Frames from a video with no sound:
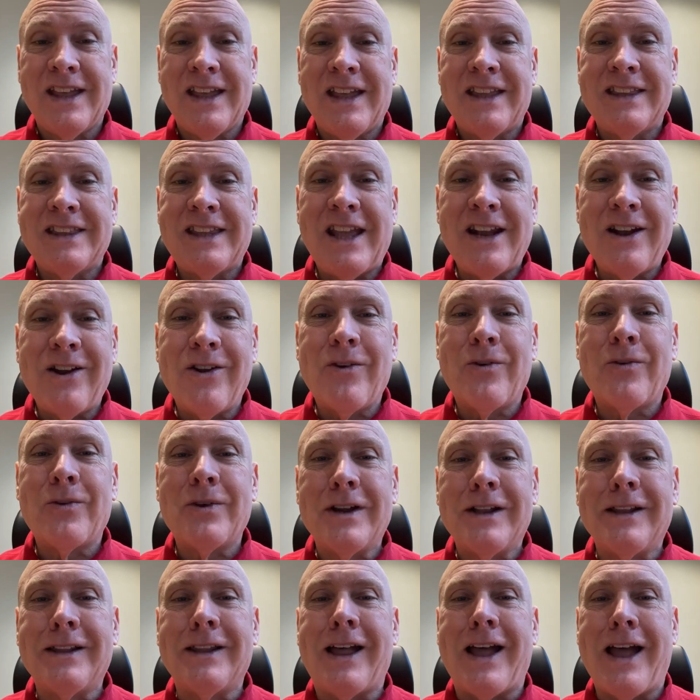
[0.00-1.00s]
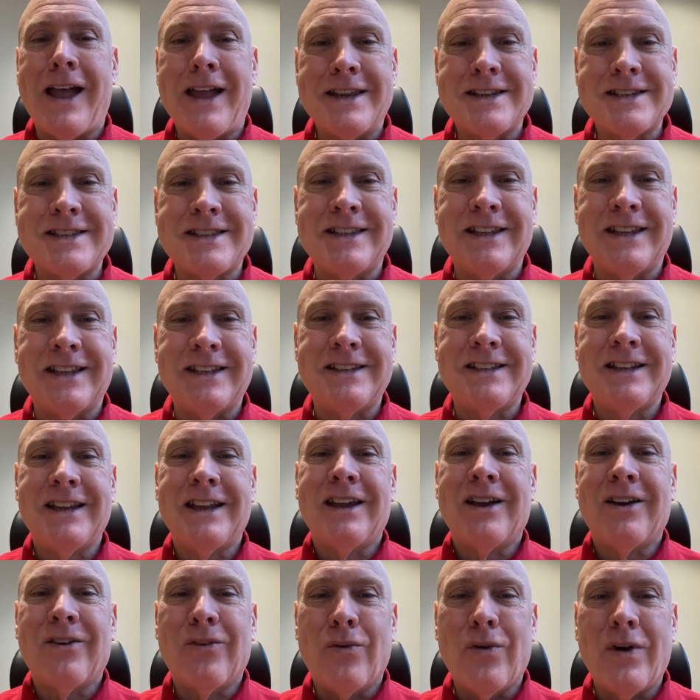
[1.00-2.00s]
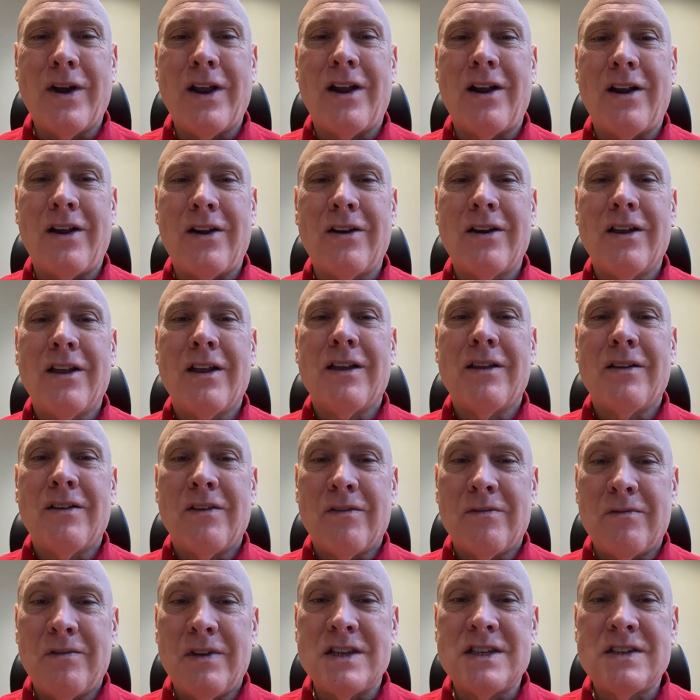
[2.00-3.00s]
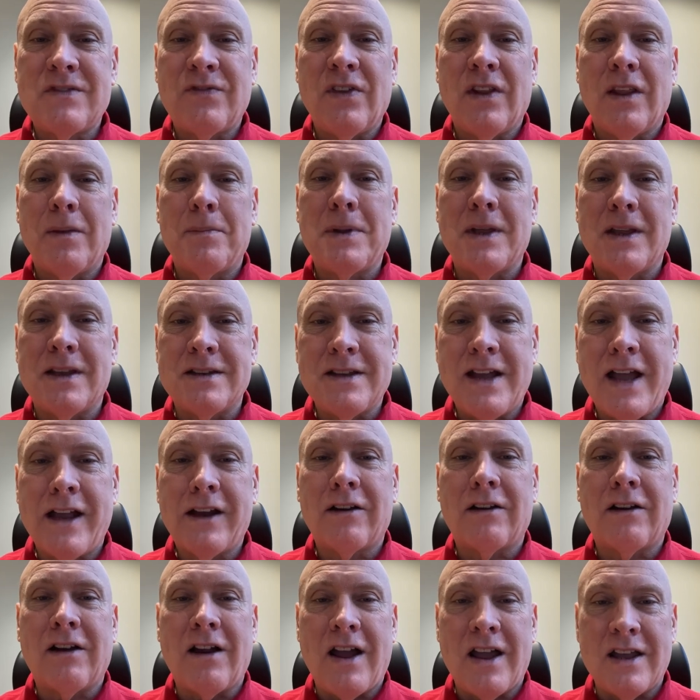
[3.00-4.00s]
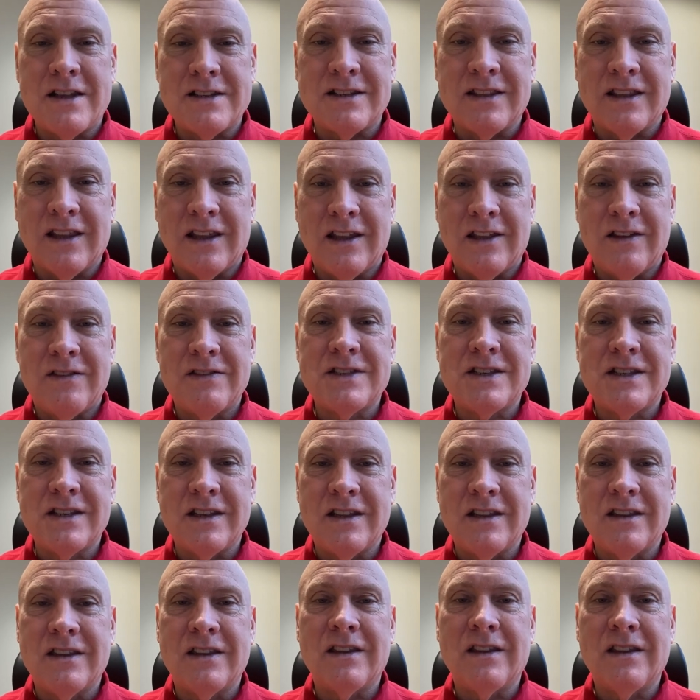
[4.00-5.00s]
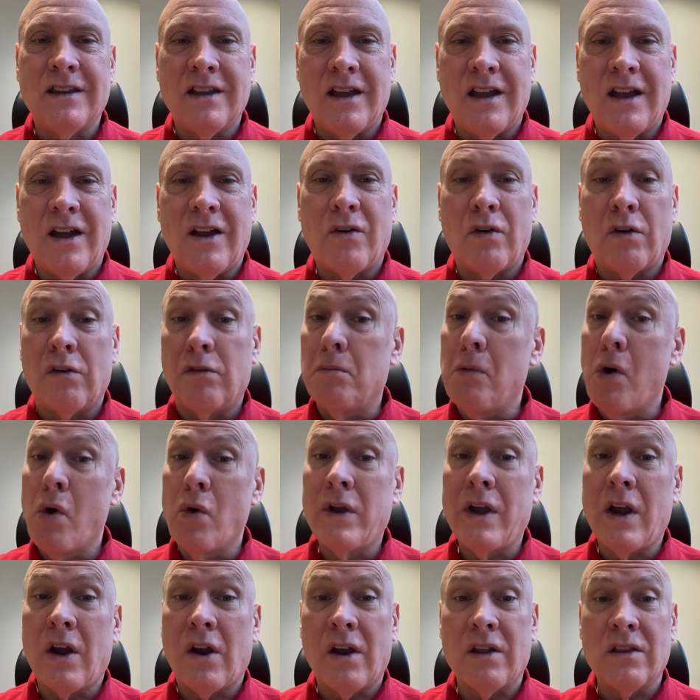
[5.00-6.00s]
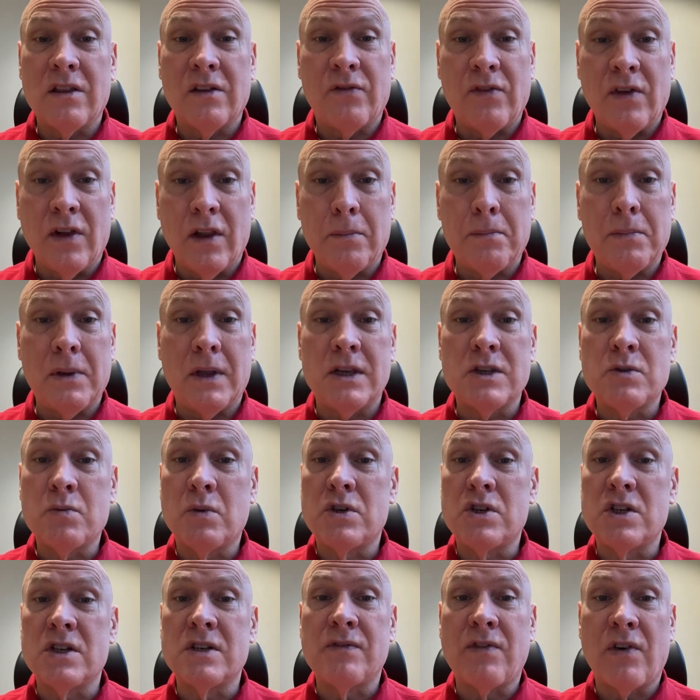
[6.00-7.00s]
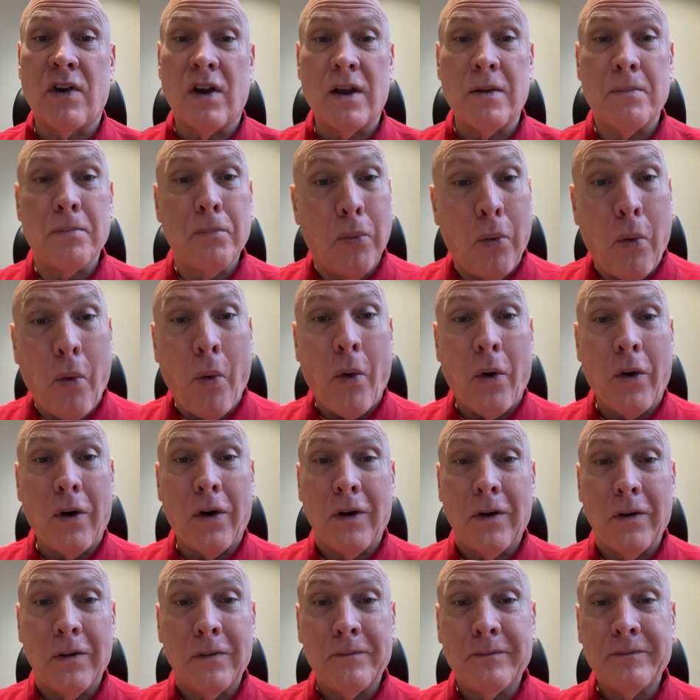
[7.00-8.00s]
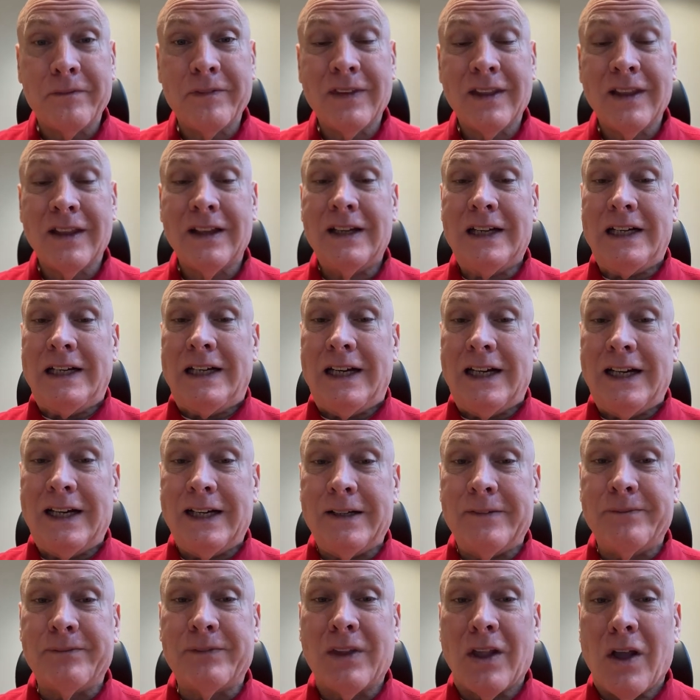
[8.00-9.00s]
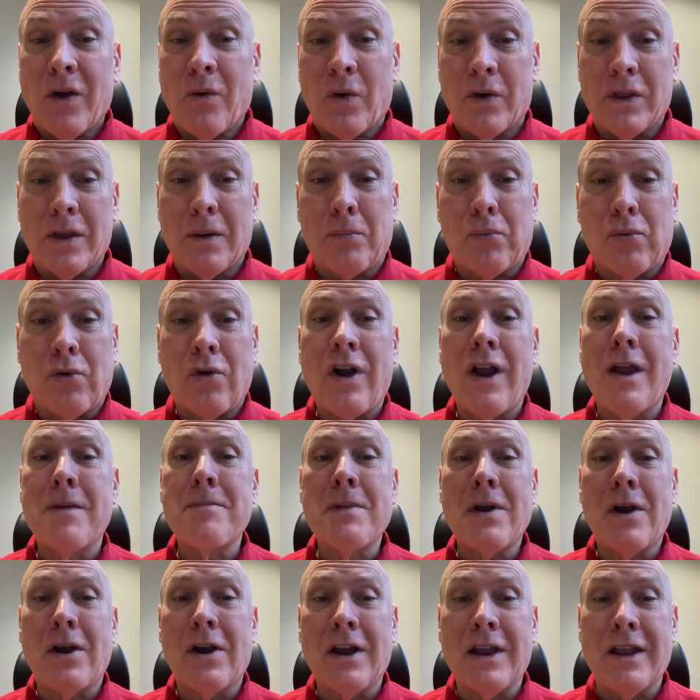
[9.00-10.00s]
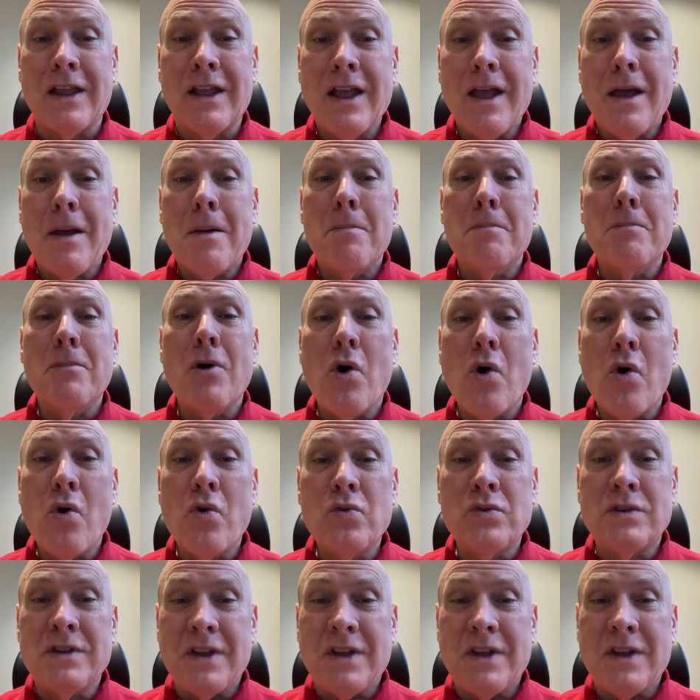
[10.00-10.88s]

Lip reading: They don't realize that where Miss Filipina Tiger Eyes lives, in a remote area of the Philippines, which is very poor, where the primary mode